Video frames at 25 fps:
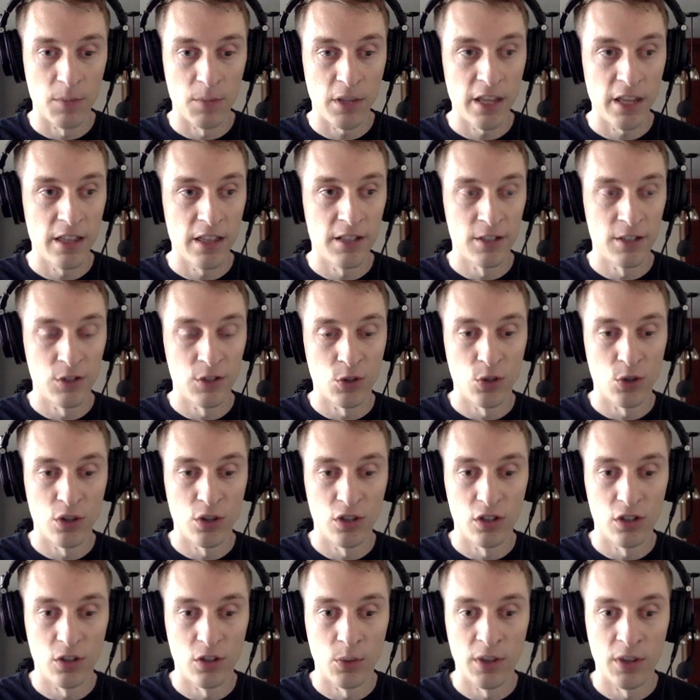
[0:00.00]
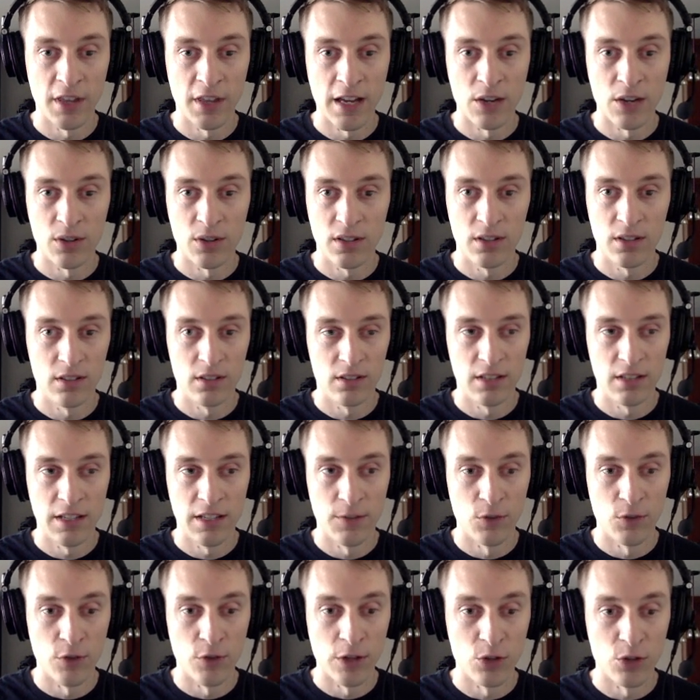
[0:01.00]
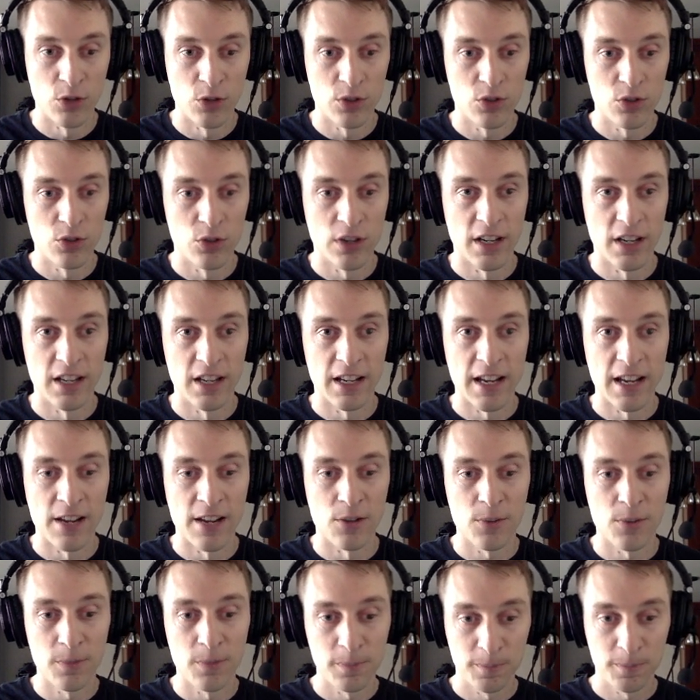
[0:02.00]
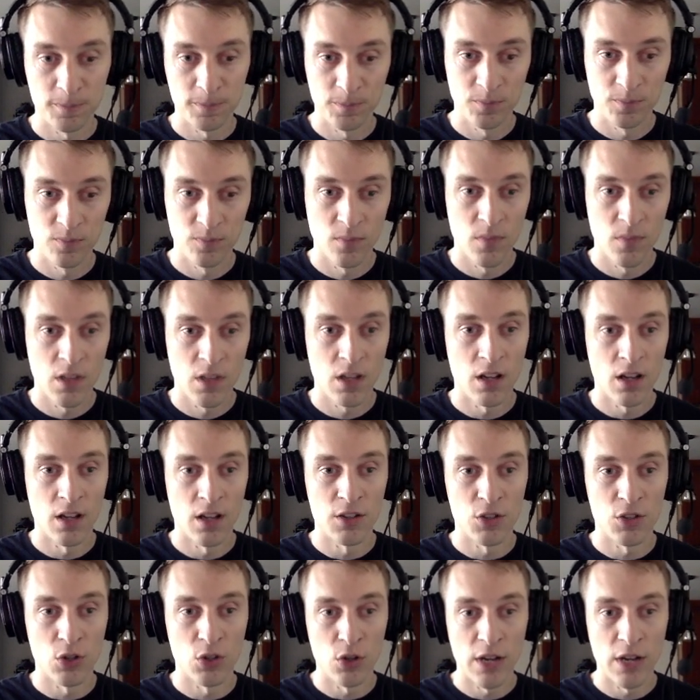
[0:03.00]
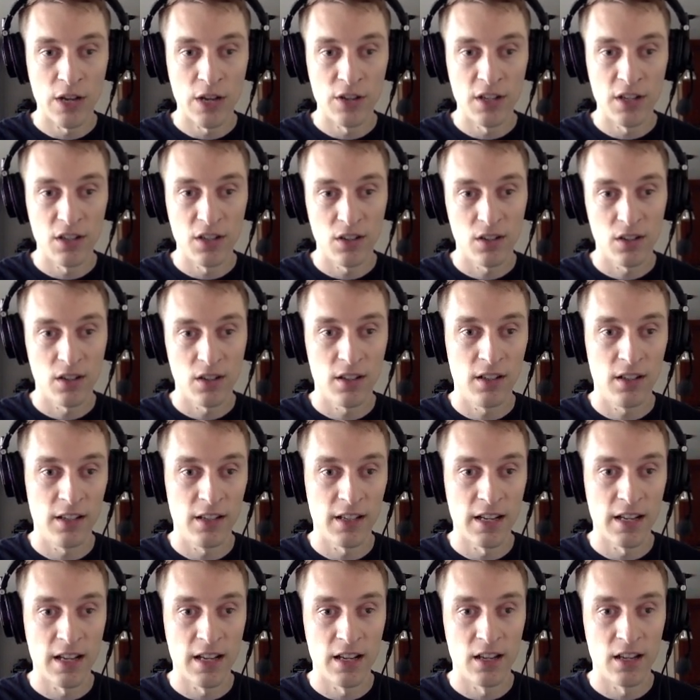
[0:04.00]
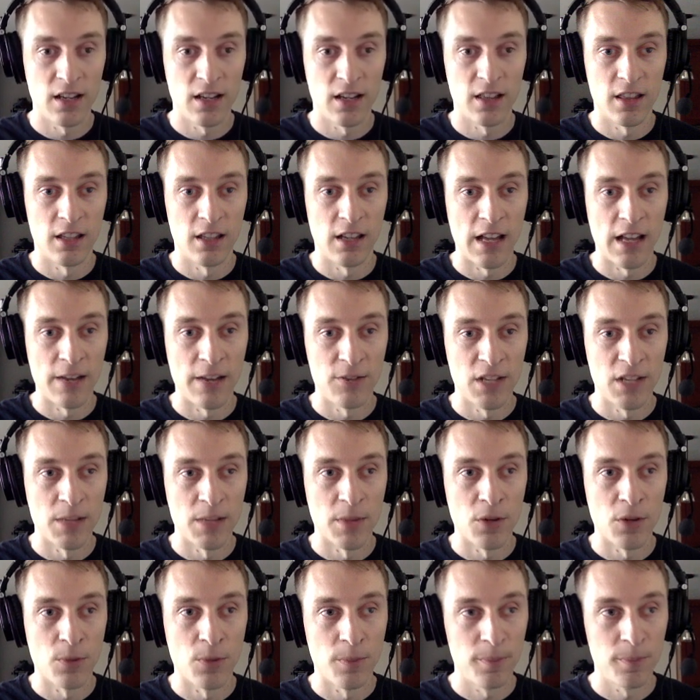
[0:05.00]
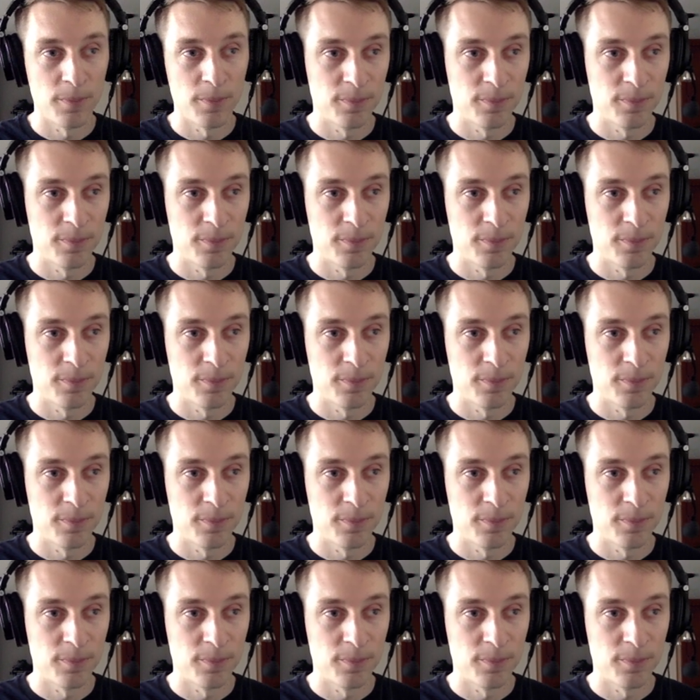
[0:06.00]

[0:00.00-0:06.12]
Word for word: play the tutorial without even registering an account. Uh, so go down here, click on uh, the live demo.